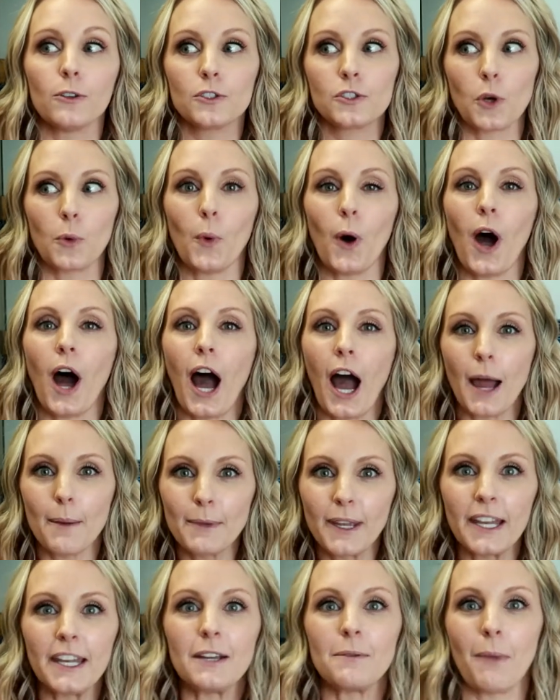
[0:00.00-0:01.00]
So while I'm
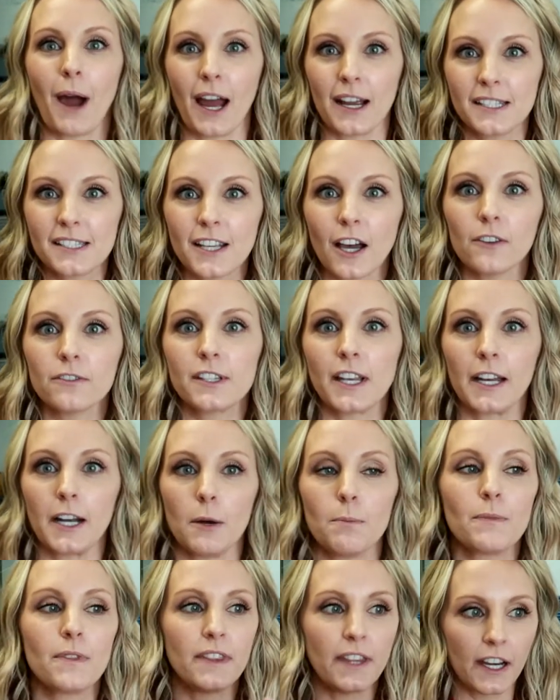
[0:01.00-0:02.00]
getting myself set
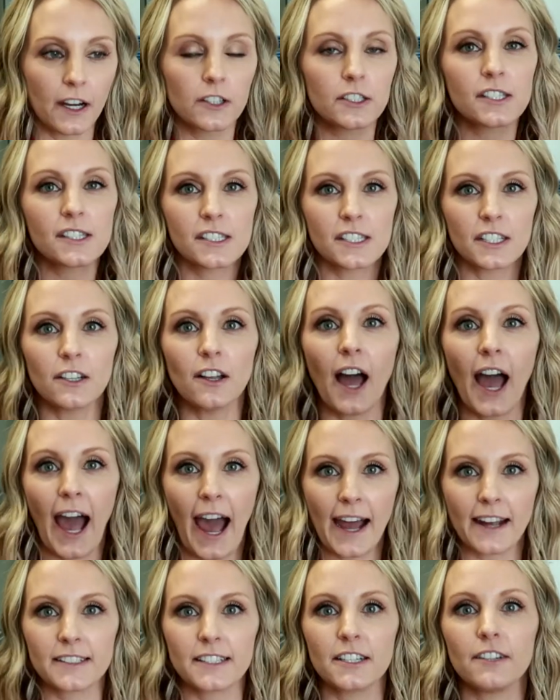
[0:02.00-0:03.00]
up, they're still
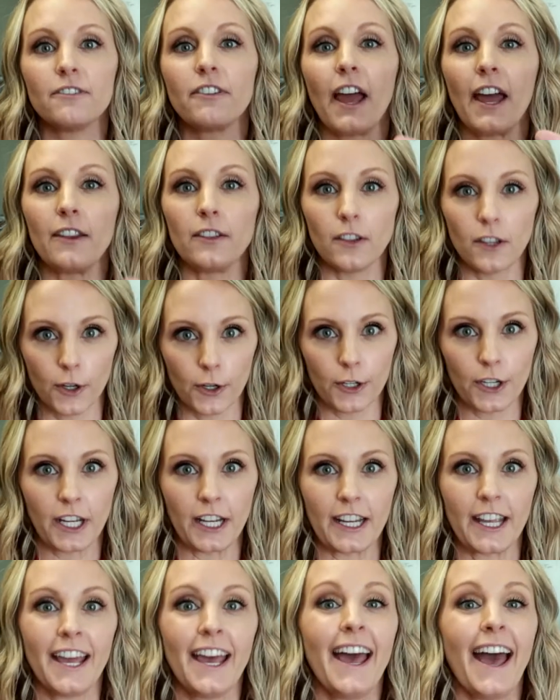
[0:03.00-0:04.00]
active and
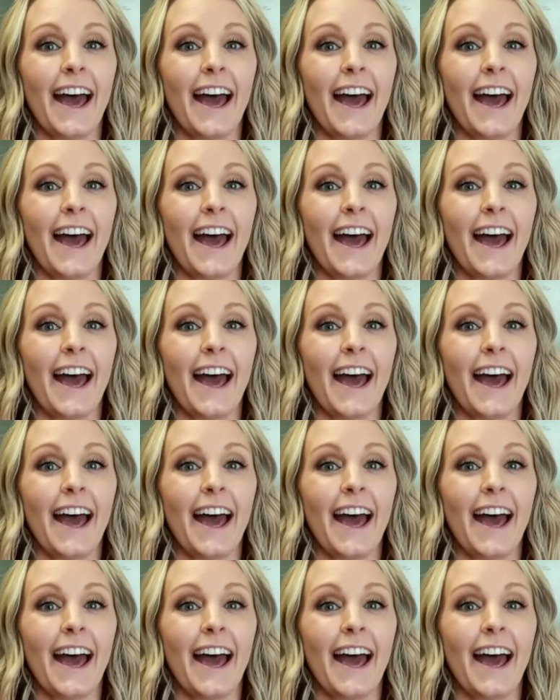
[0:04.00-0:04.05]
learning.